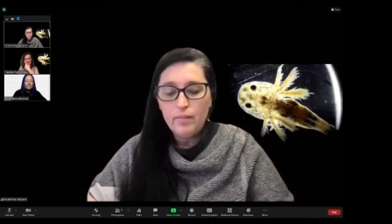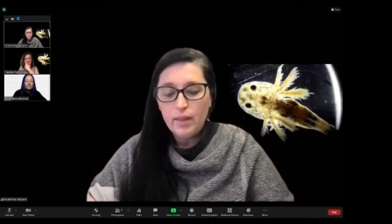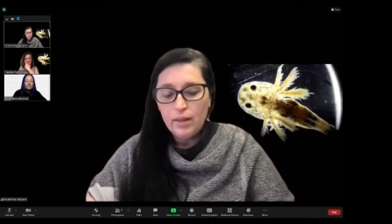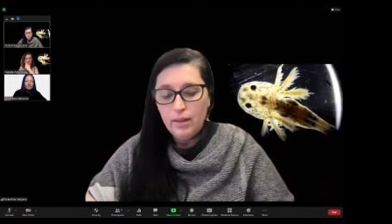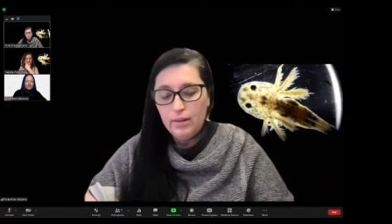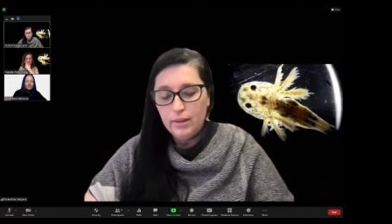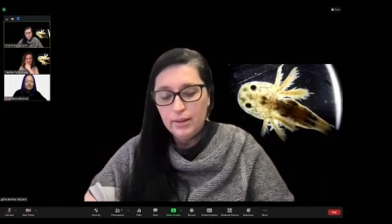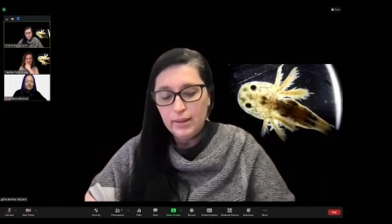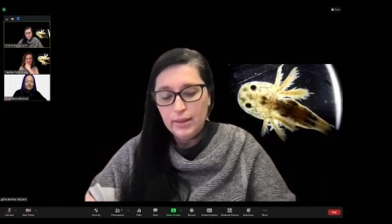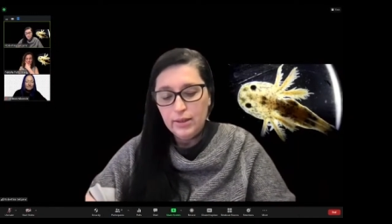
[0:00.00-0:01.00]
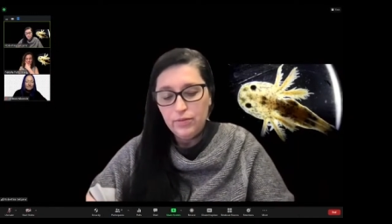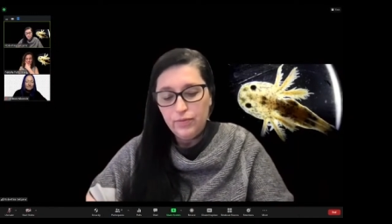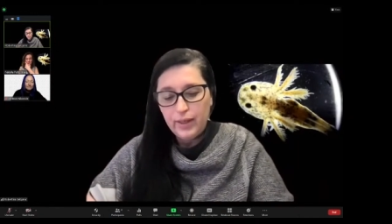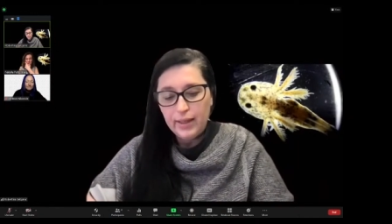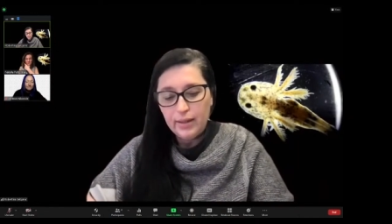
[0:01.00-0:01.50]
in the sense of
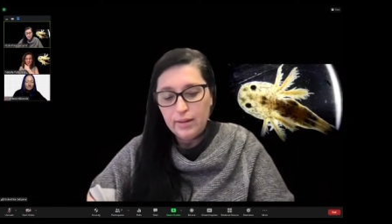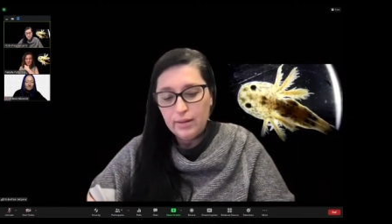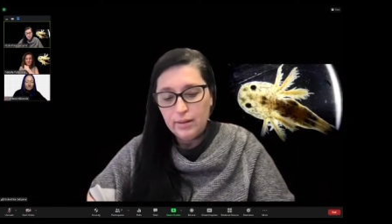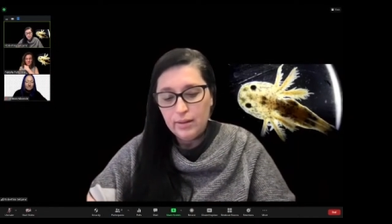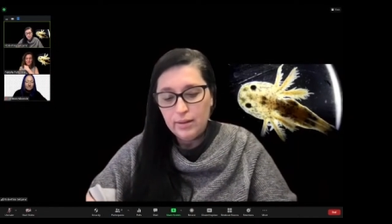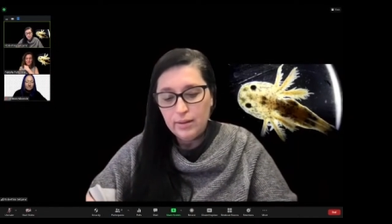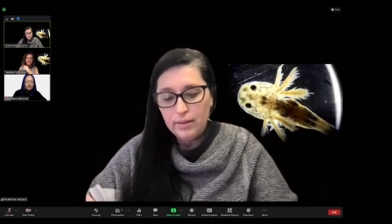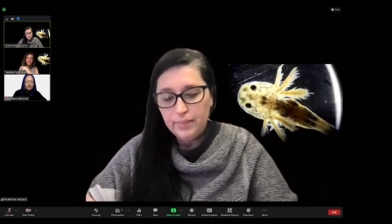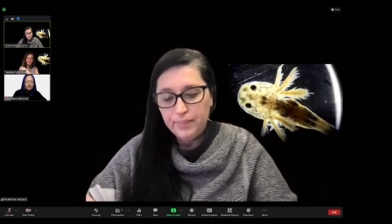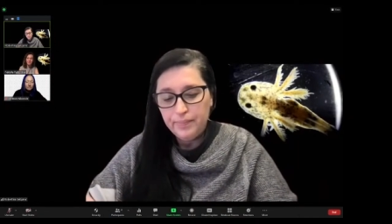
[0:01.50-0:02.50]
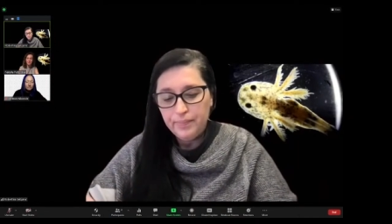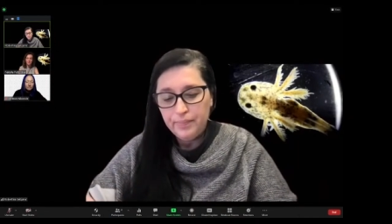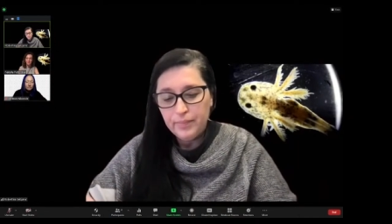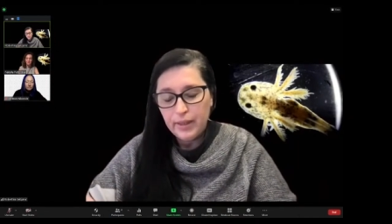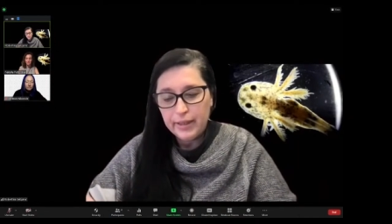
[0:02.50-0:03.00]
like
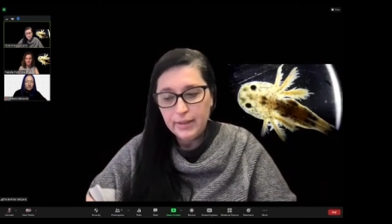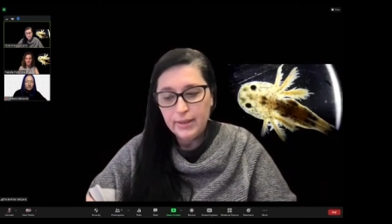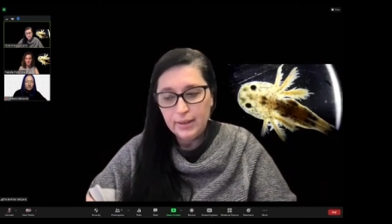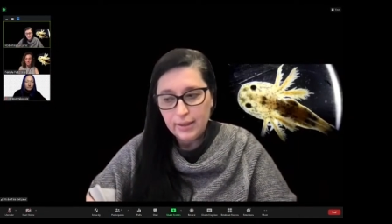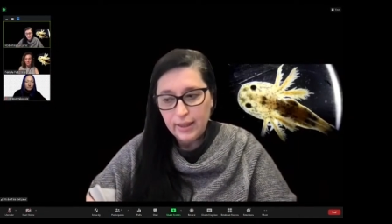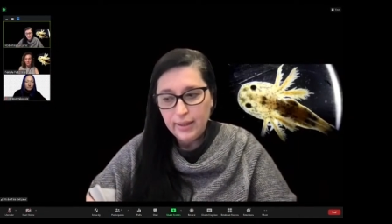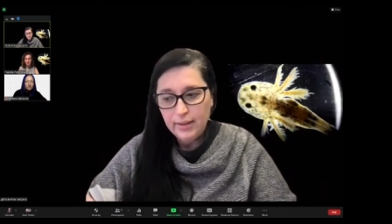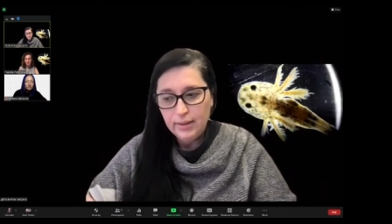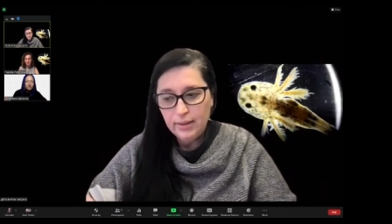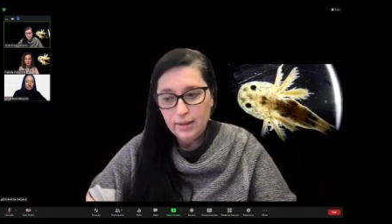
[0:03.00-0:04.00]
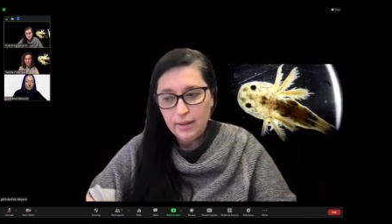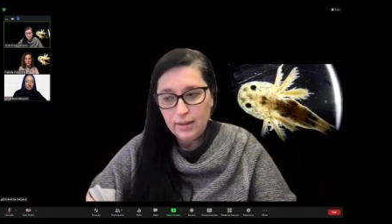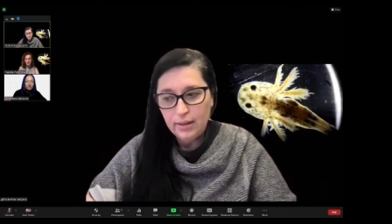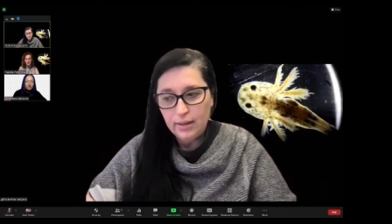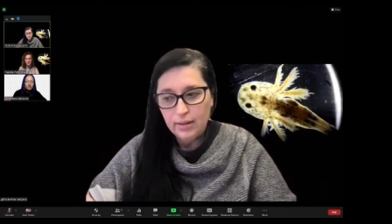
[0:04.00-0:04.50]
art and science
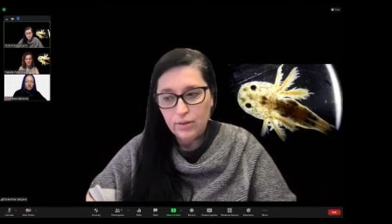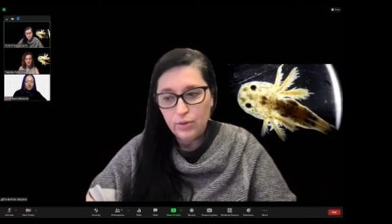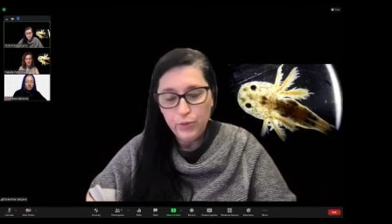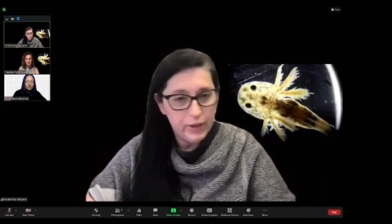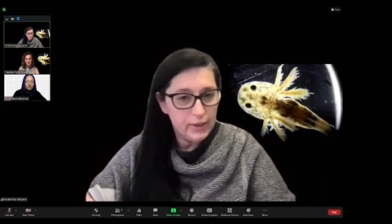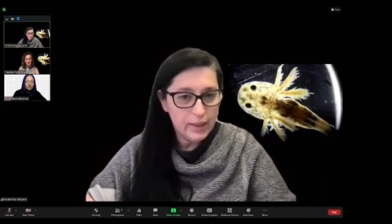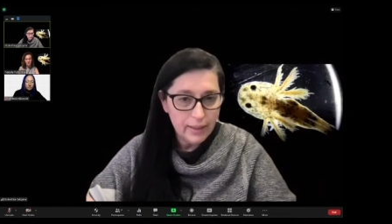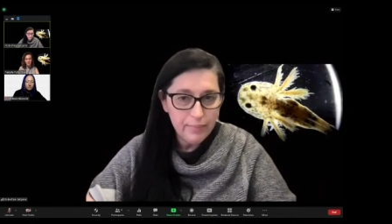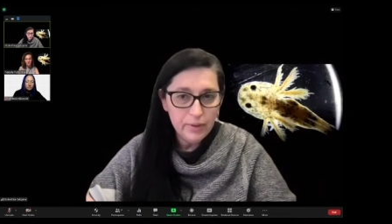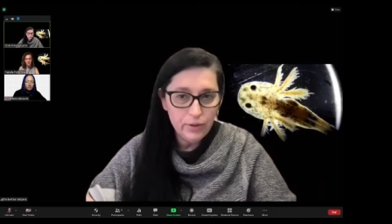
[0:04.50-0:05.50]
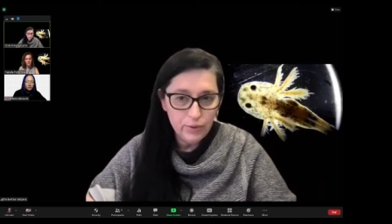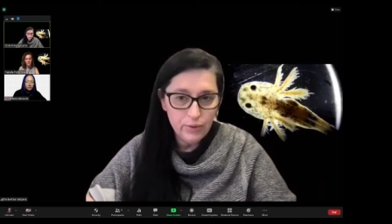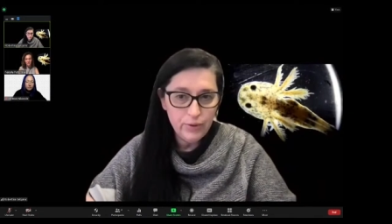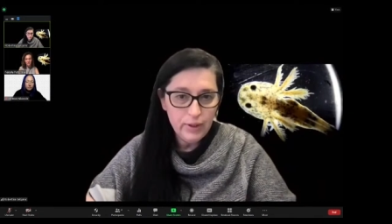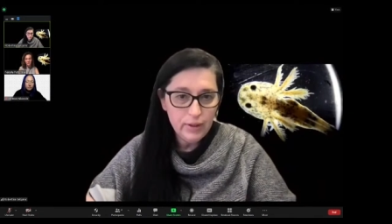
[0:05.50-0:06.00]
and who is able to
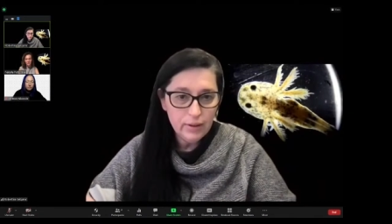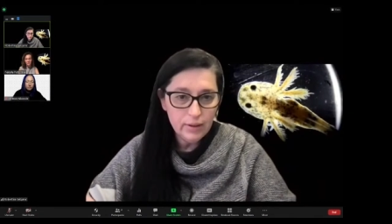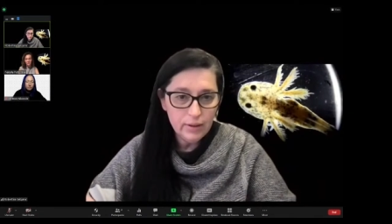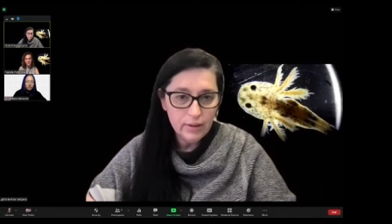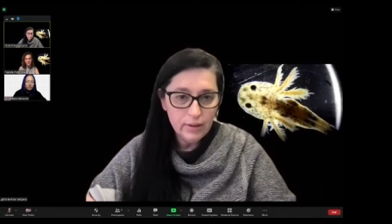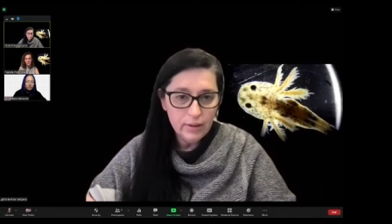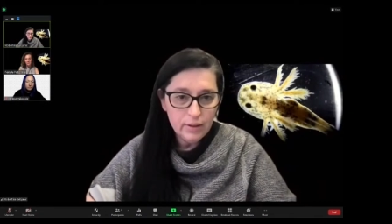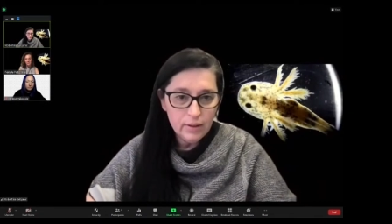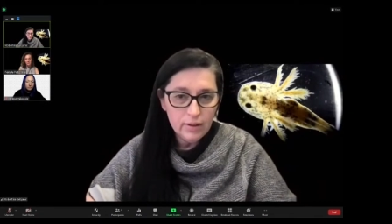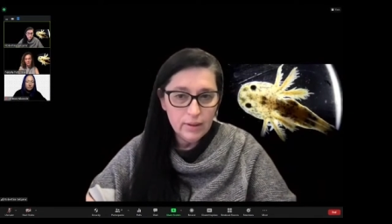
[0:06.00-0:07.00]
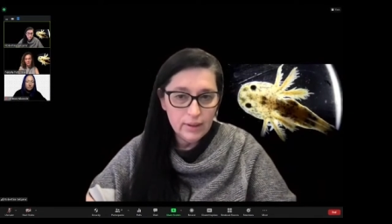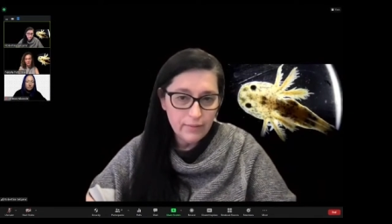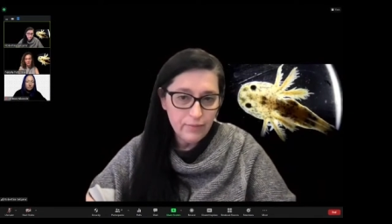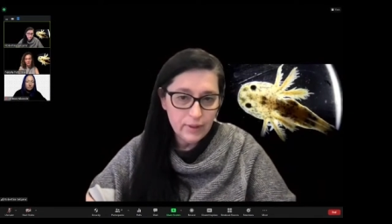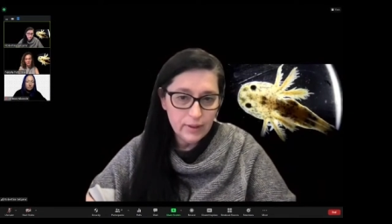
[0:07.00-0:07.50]
do it is
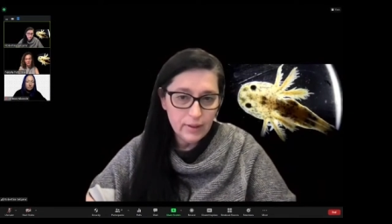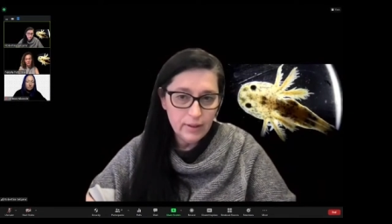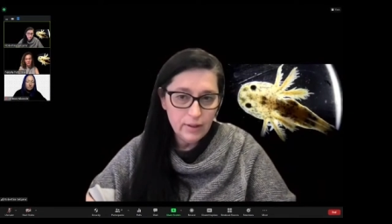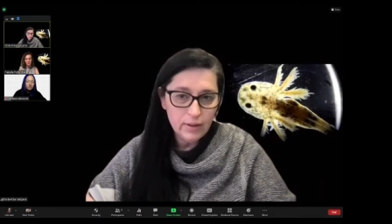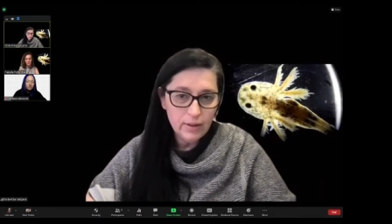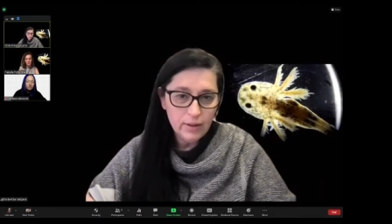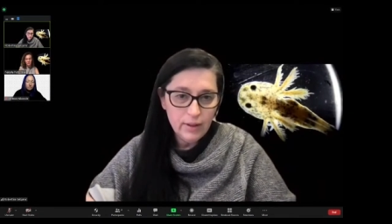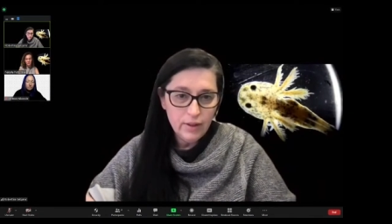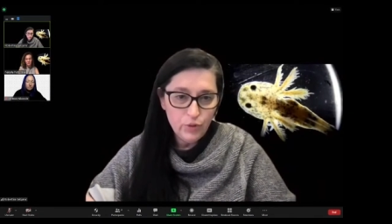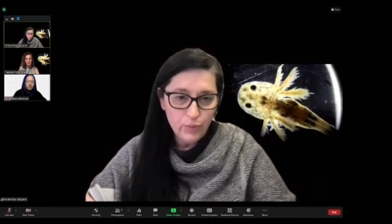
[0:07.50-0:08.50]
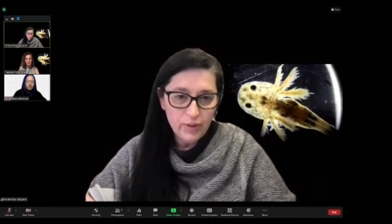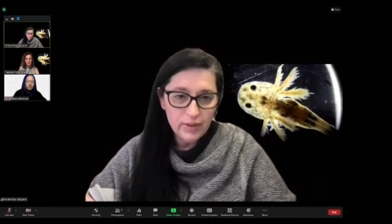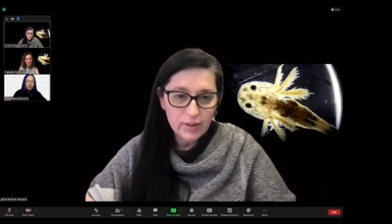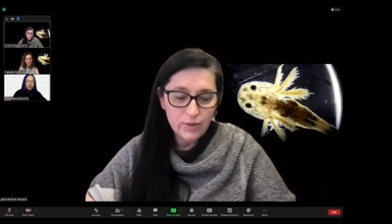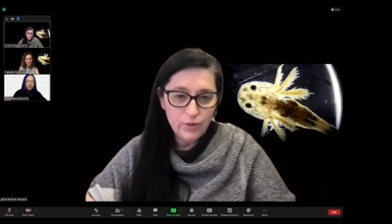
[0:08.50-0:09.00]
definitely the
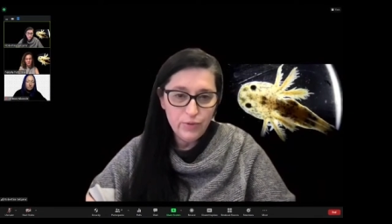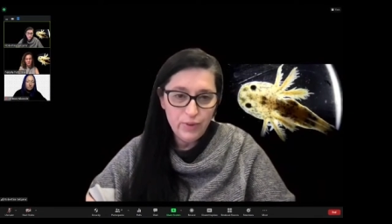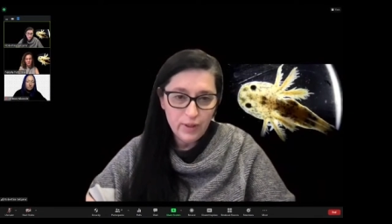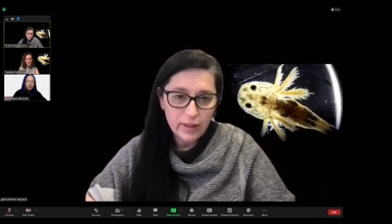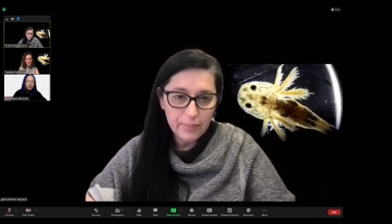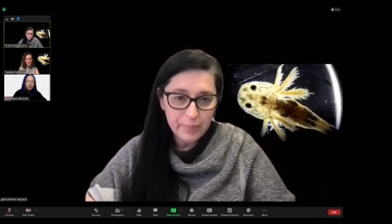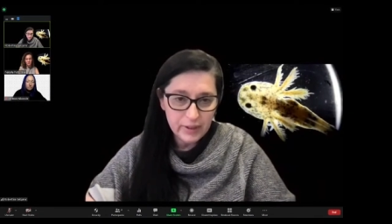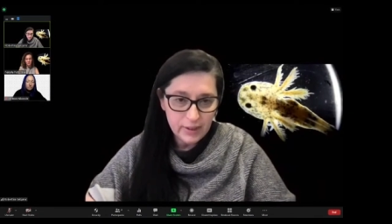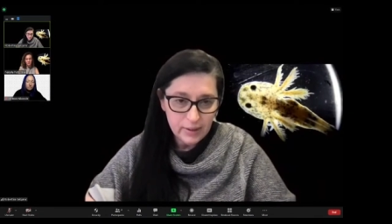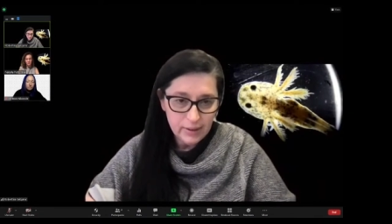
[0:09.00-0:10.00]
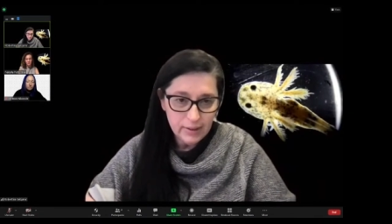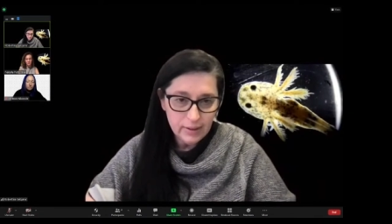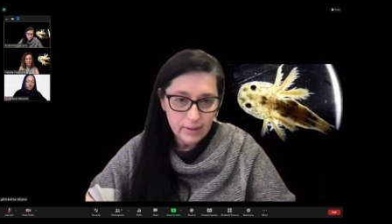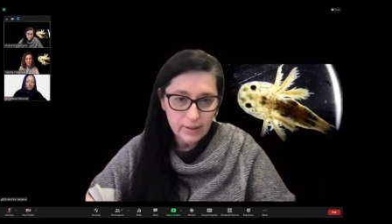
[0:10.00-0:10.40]
ones who we are persistent